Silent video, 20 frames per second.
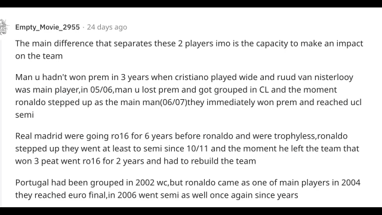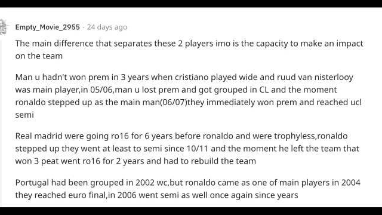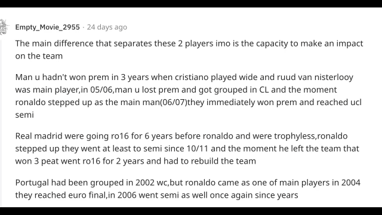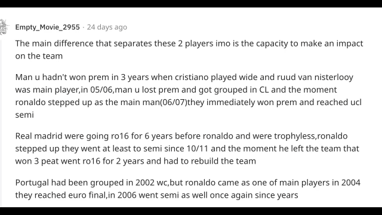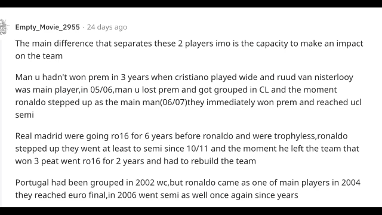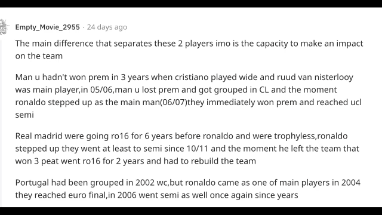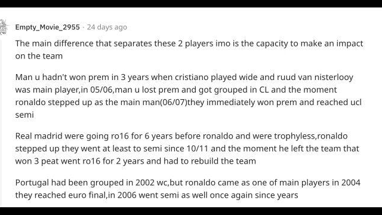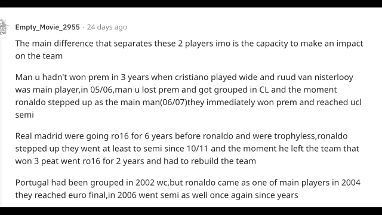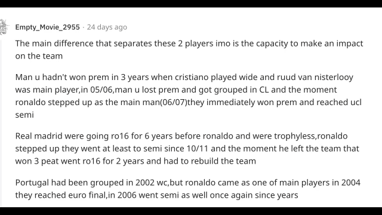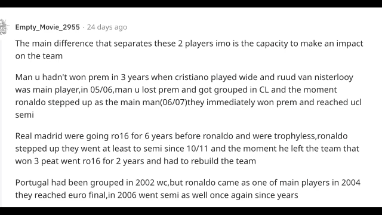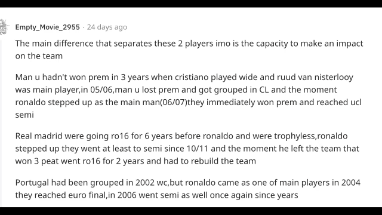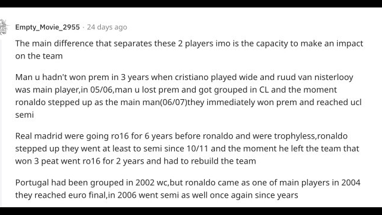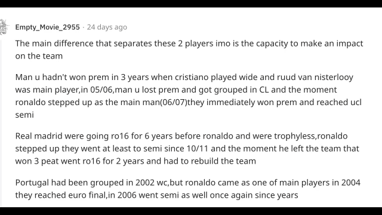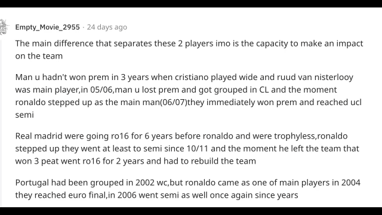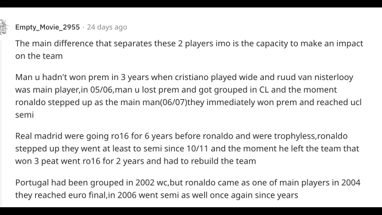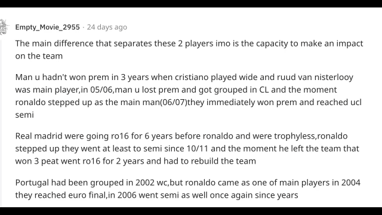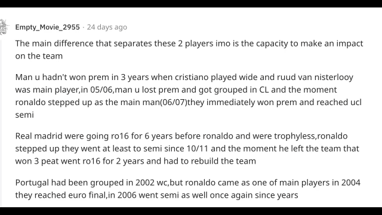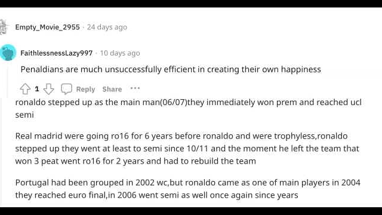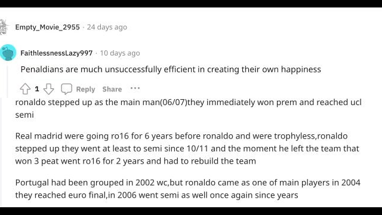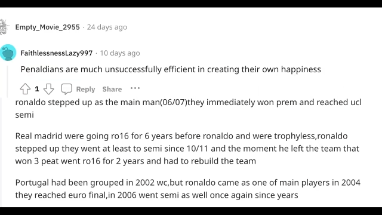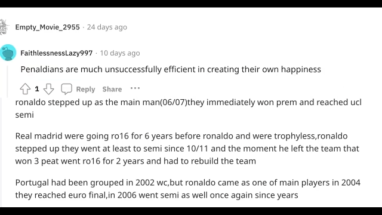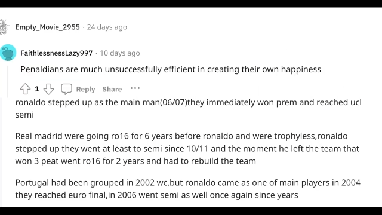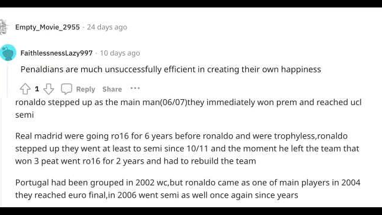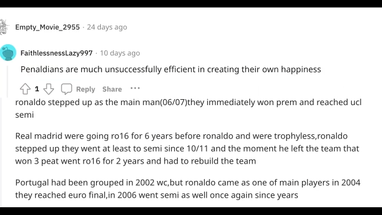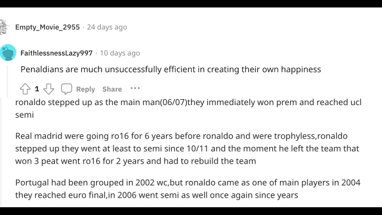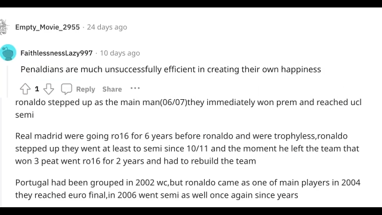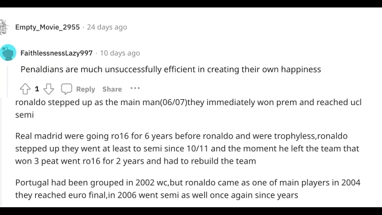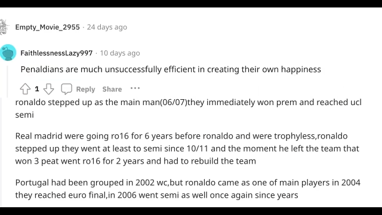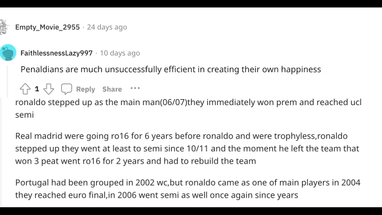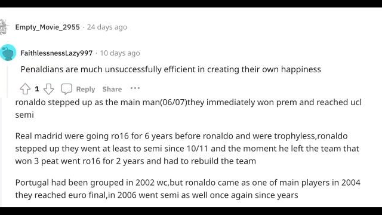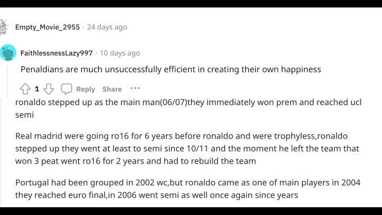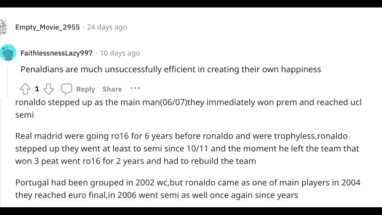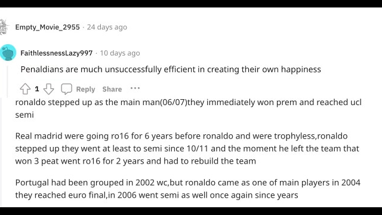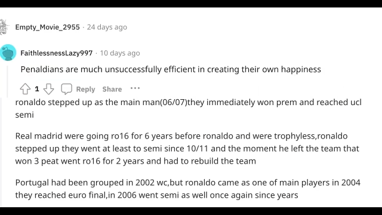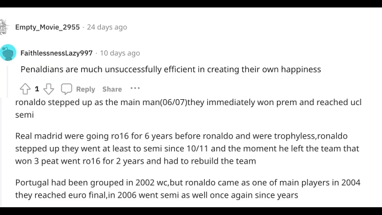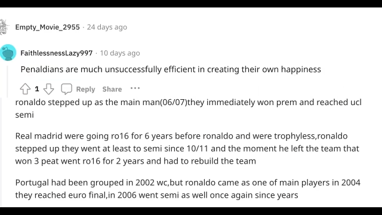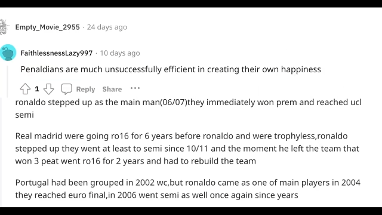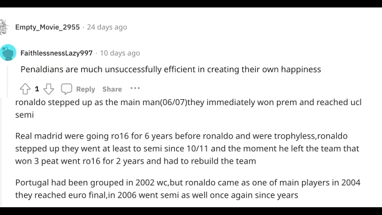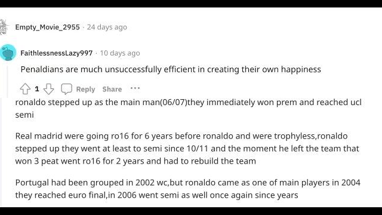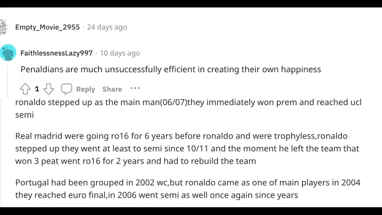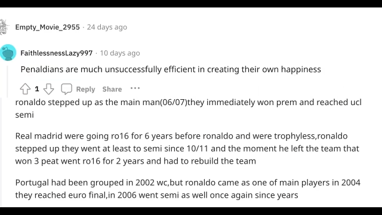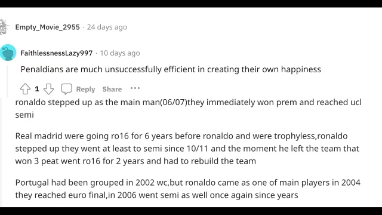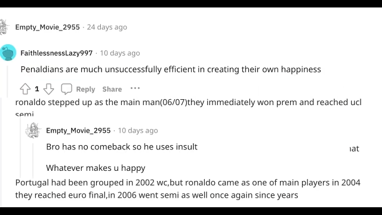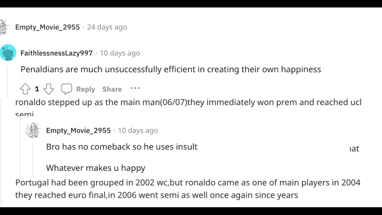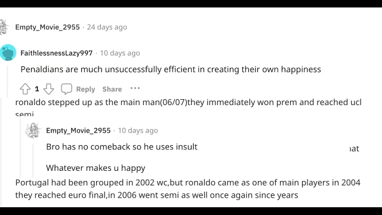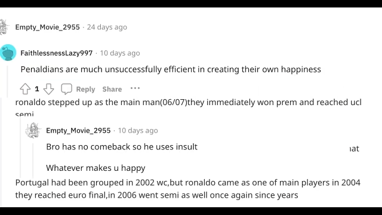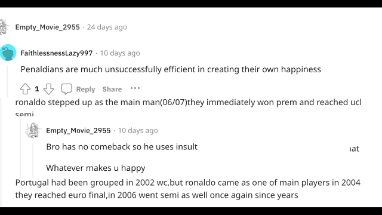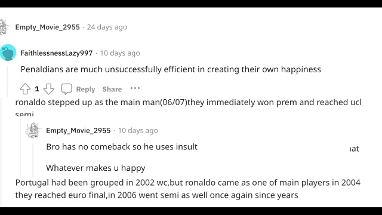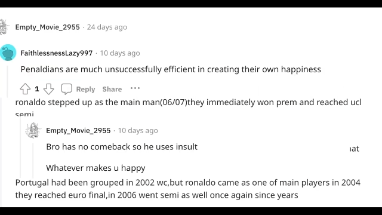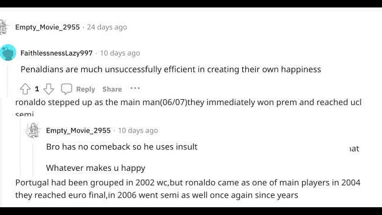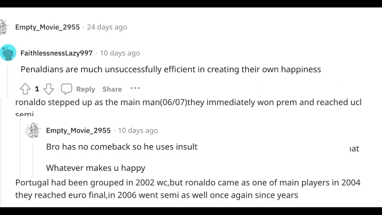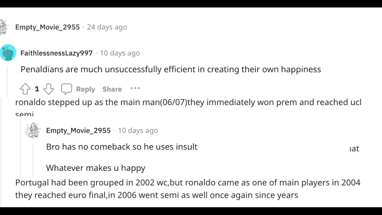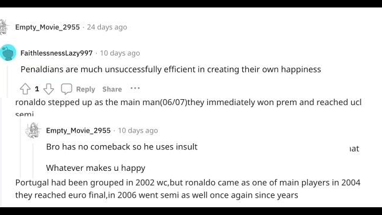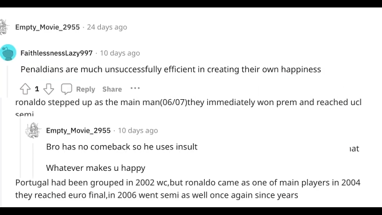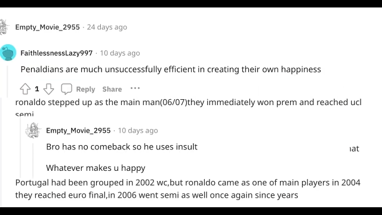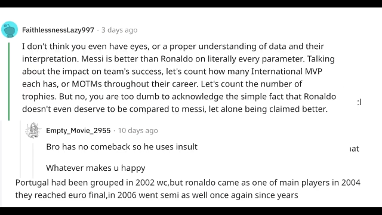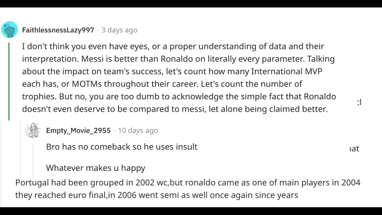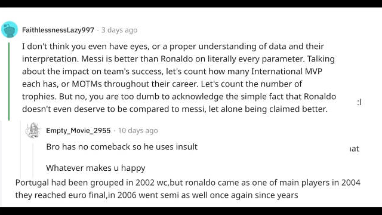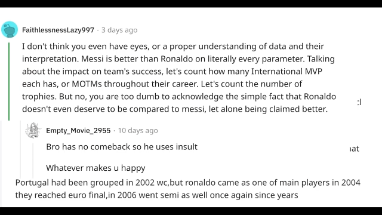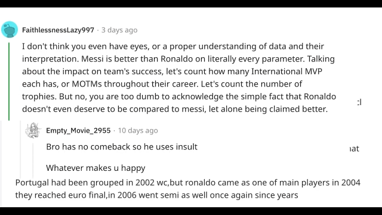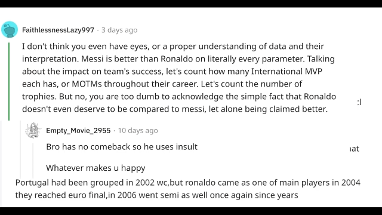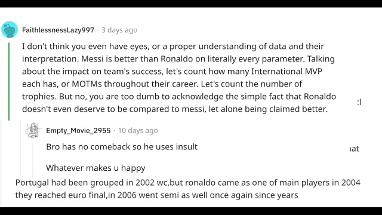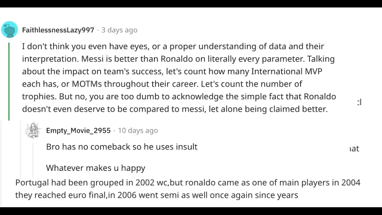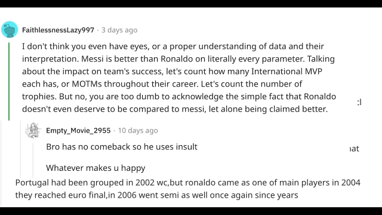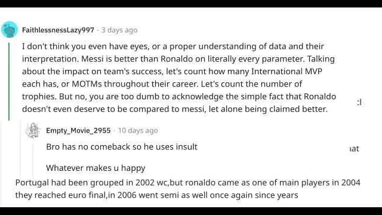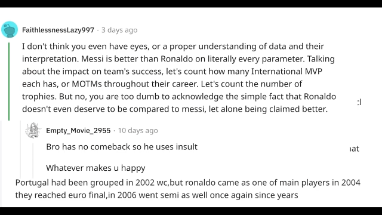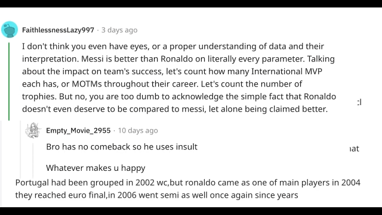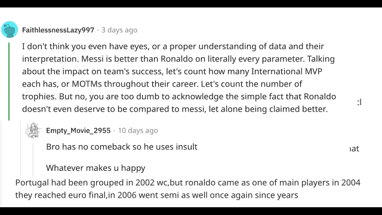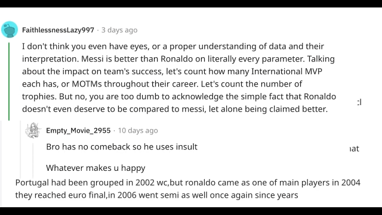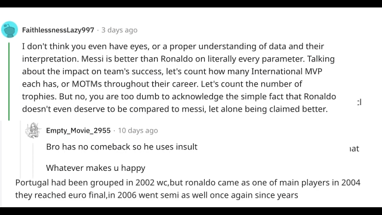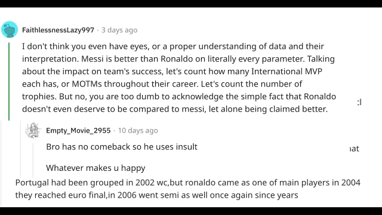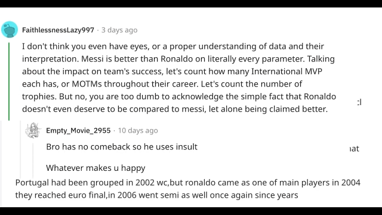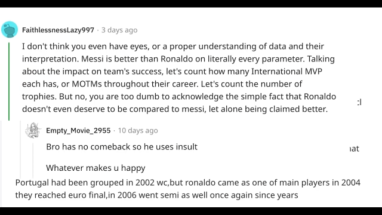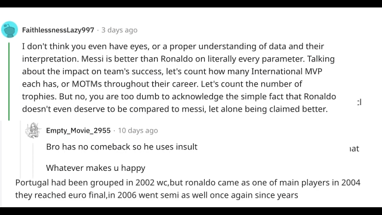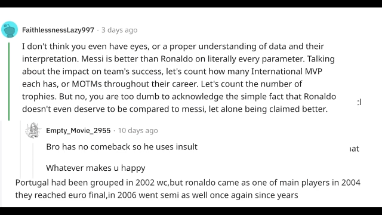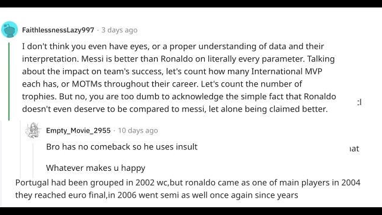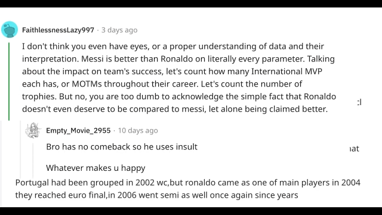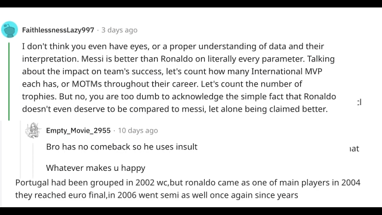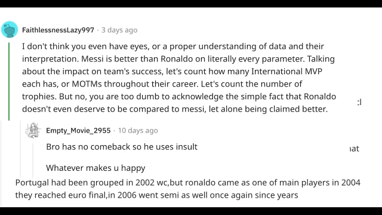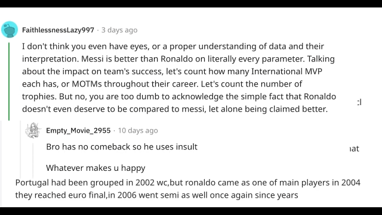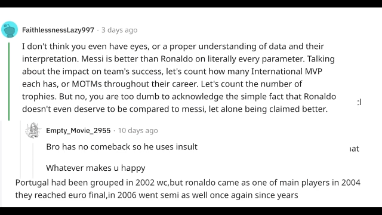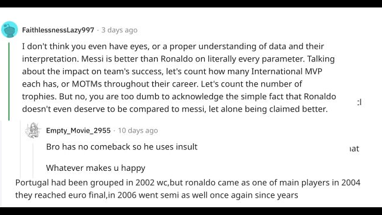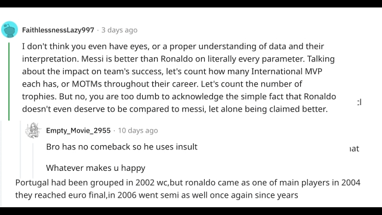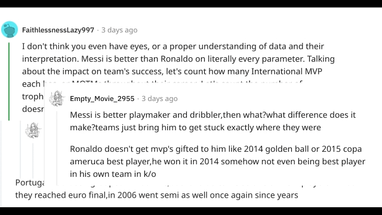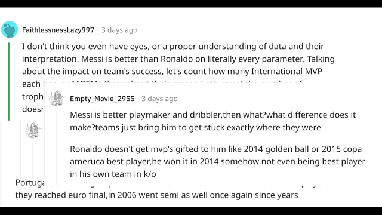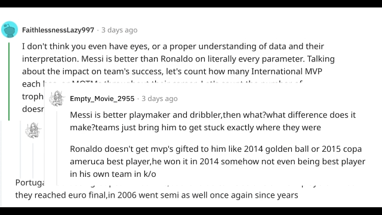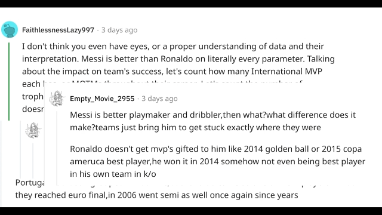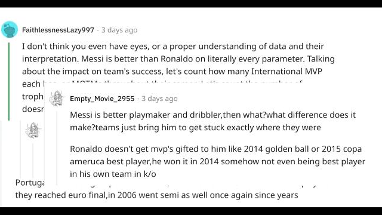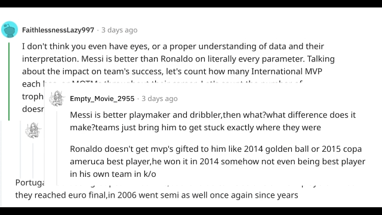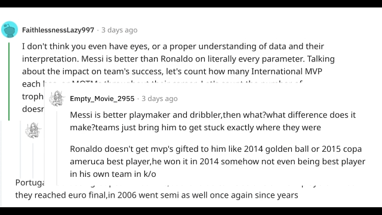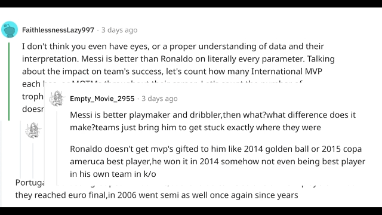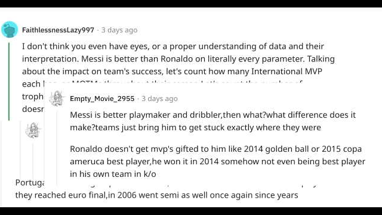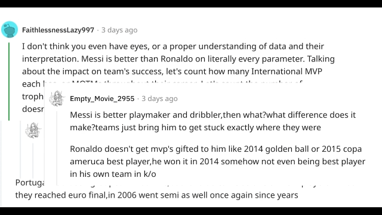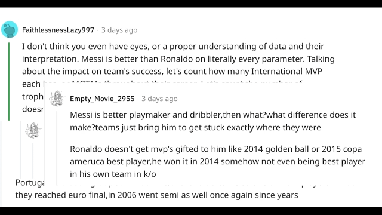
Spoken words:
Nobody's mouth can be seen.